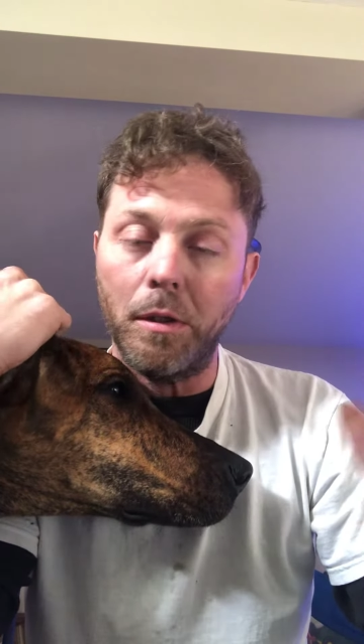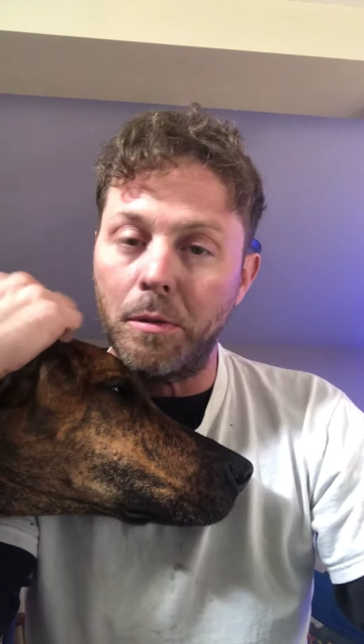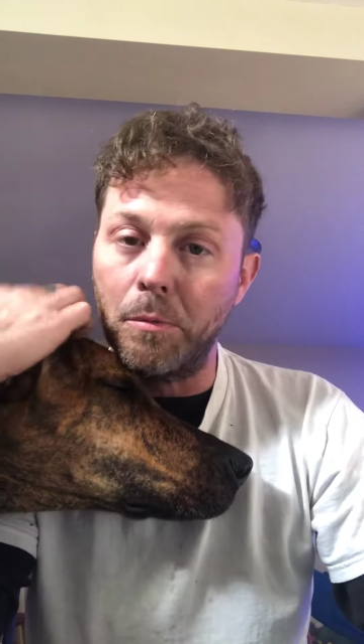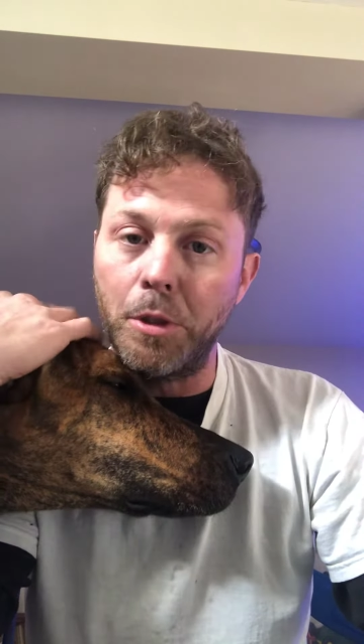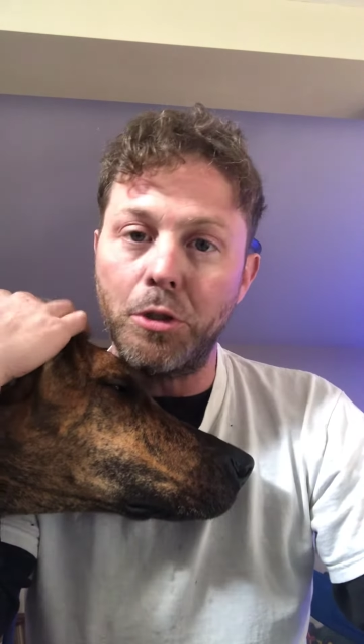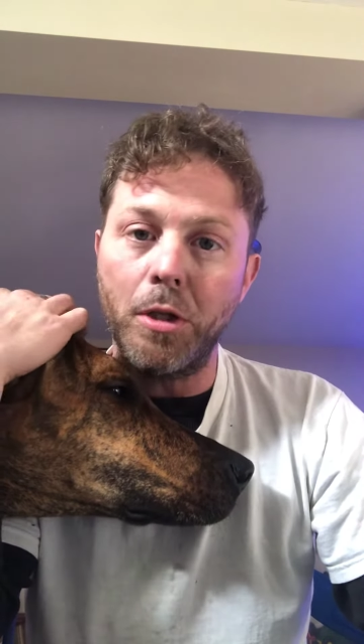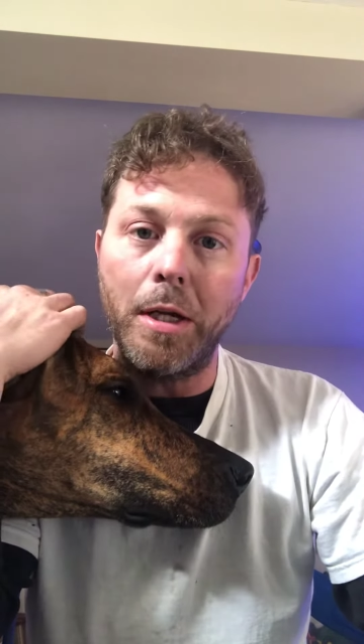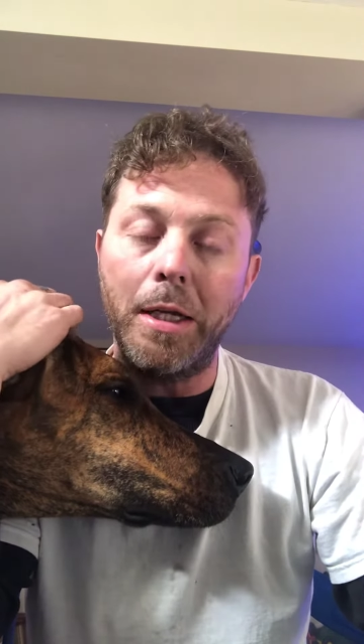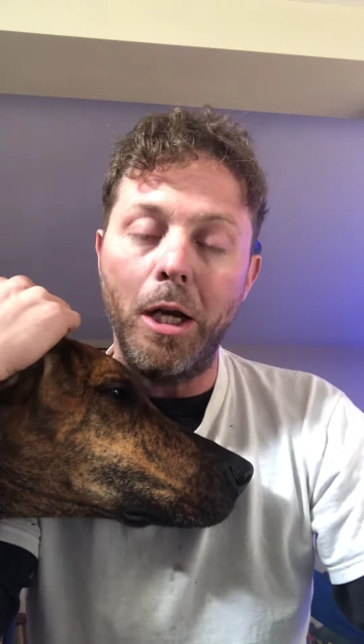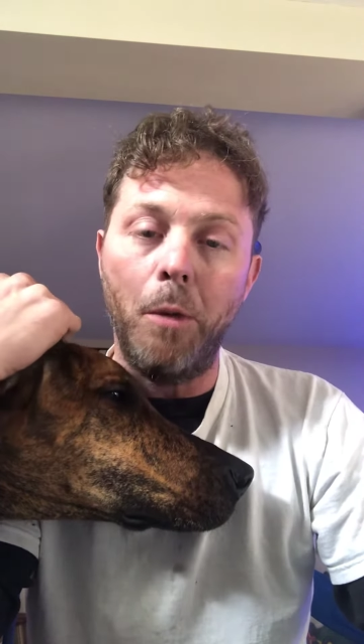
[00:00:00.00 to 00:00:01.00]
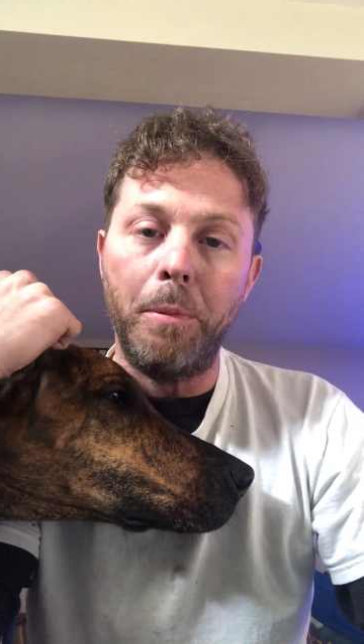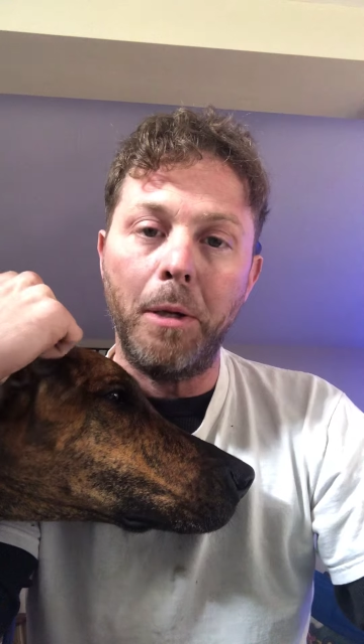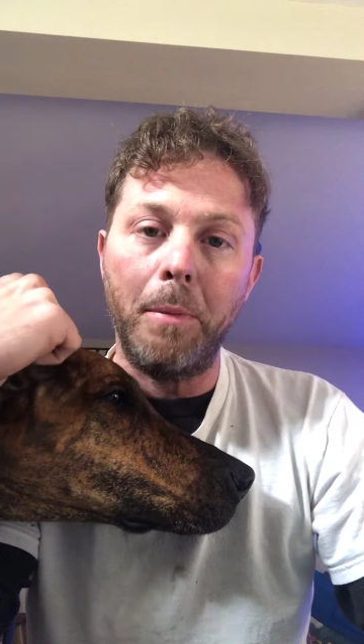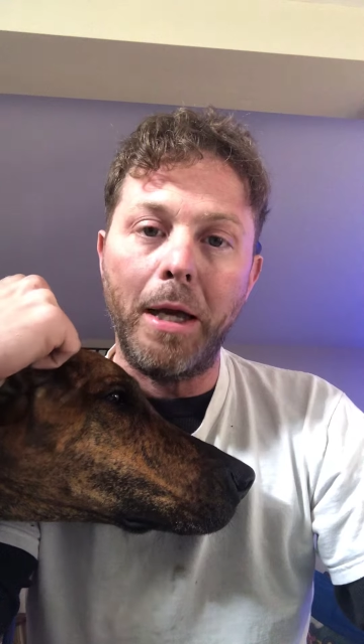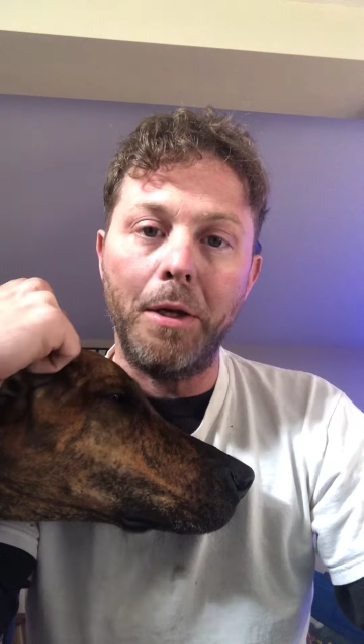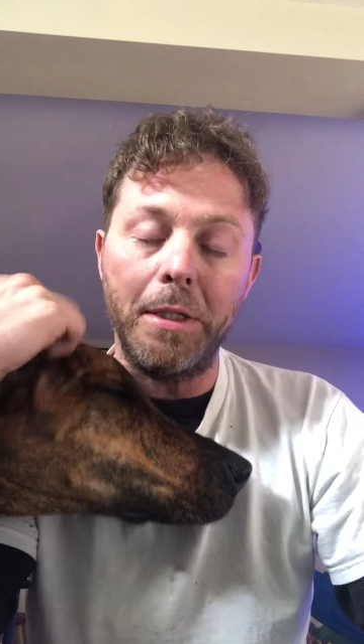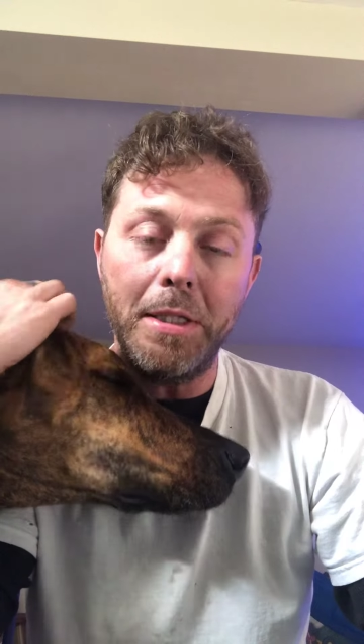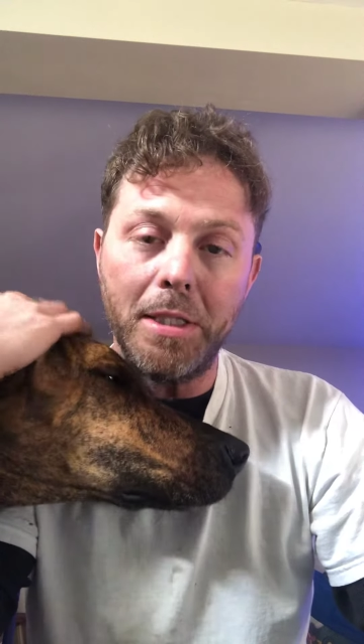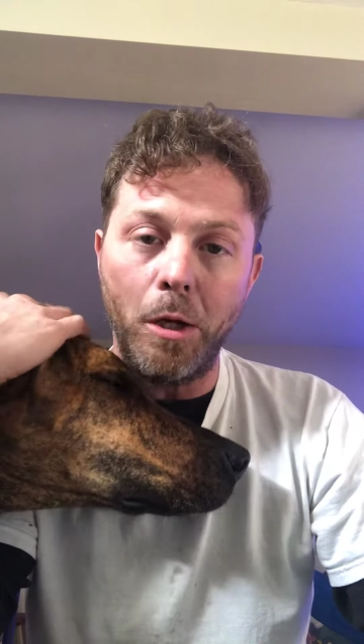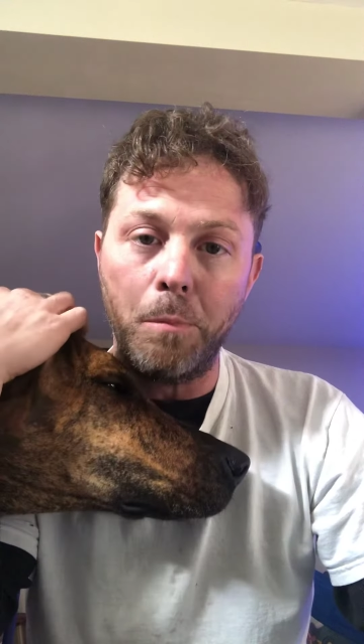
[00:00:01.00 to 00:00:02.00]
want to try and help him out.
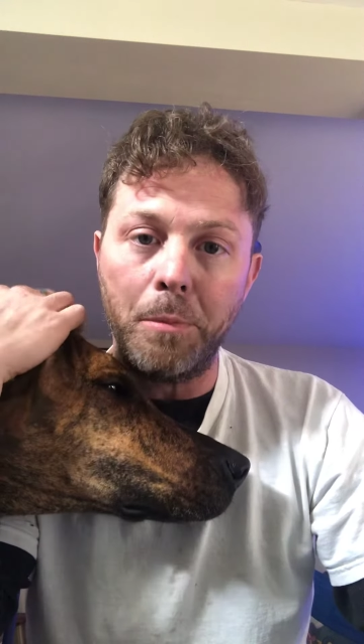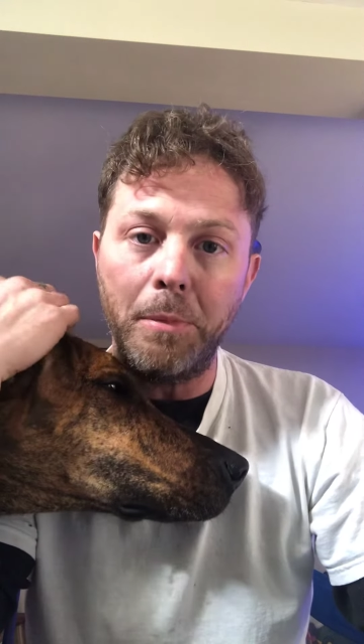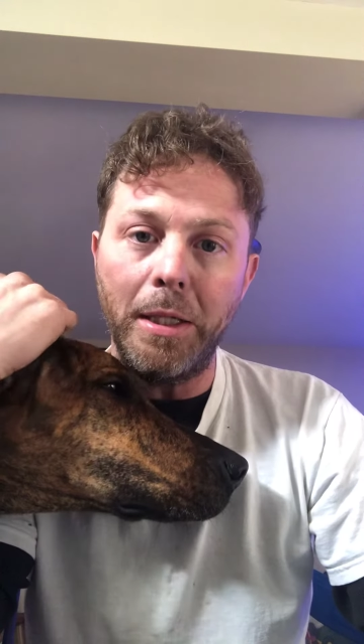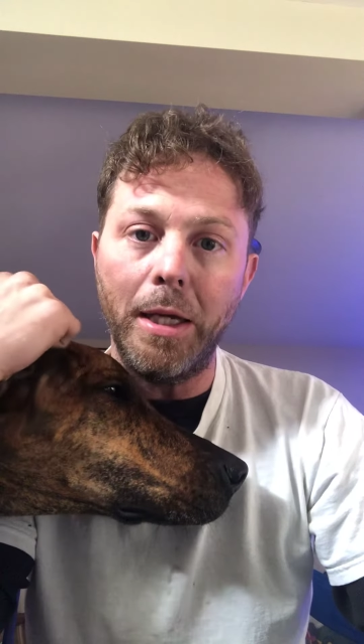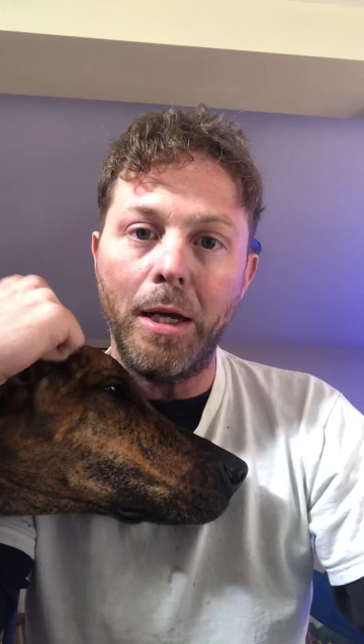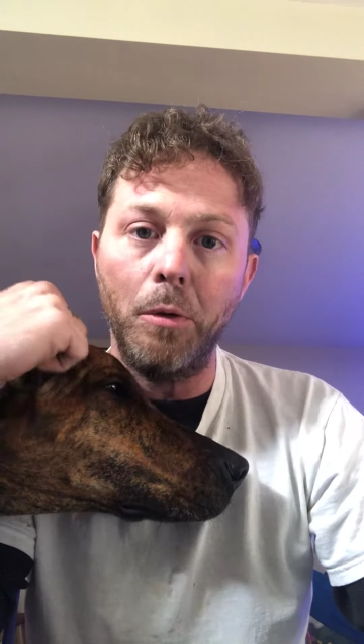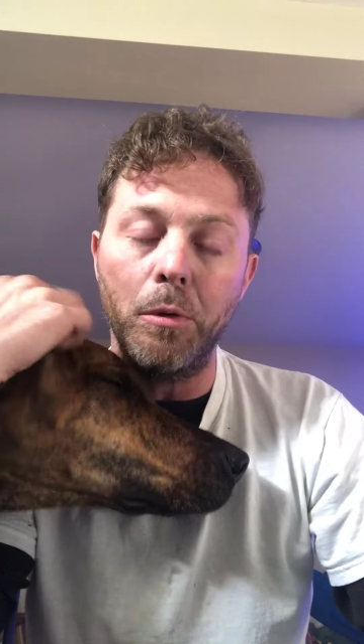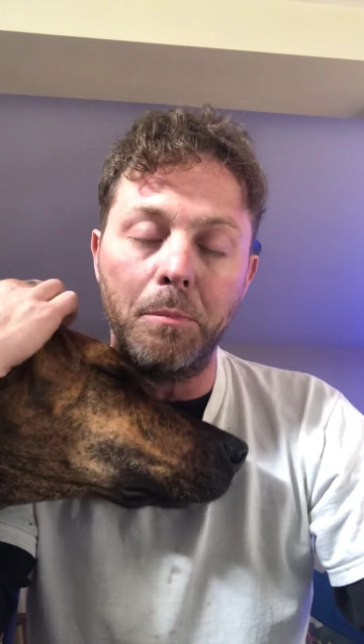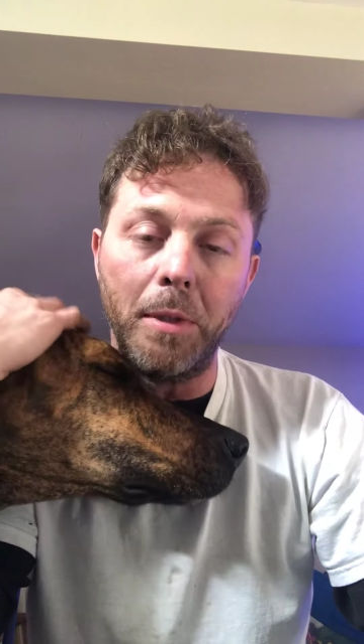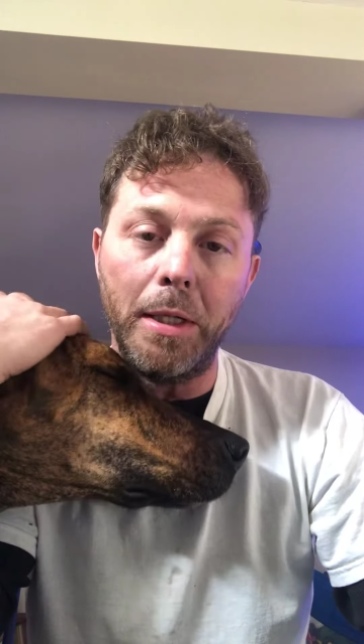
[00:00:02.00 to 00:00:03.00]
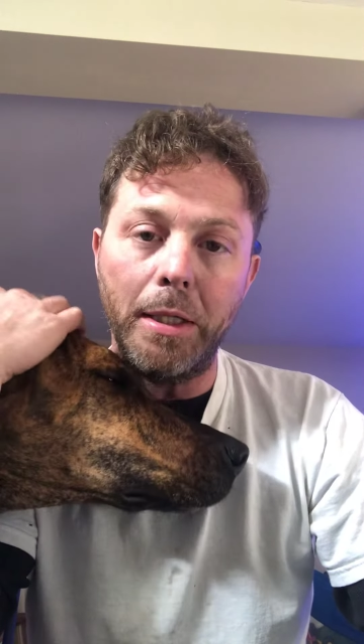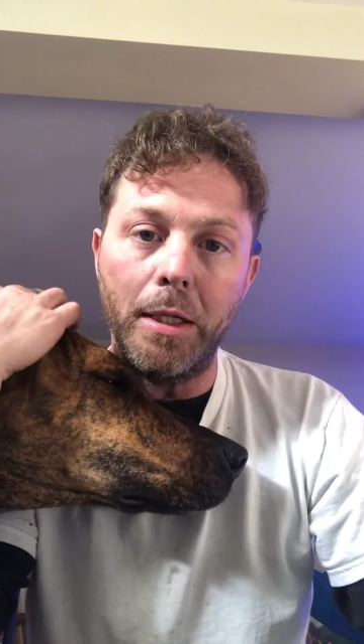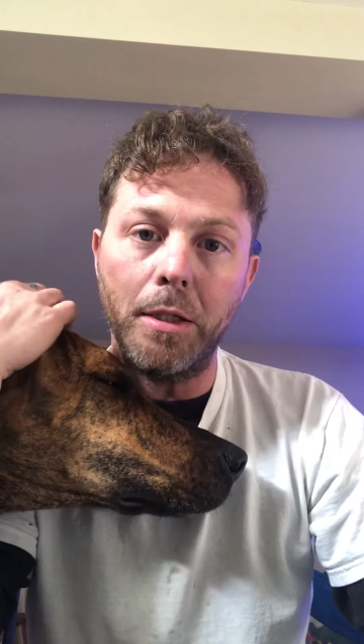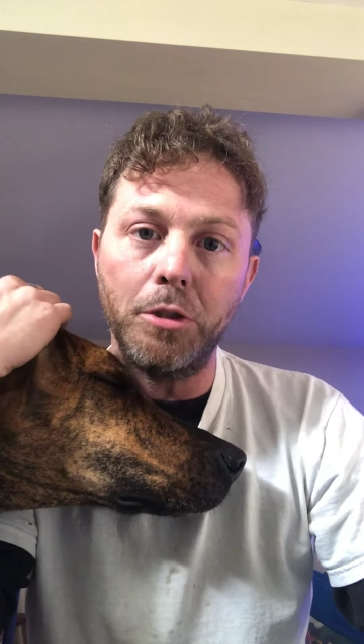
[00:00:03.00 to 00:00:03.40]
He's helping me out with my uh,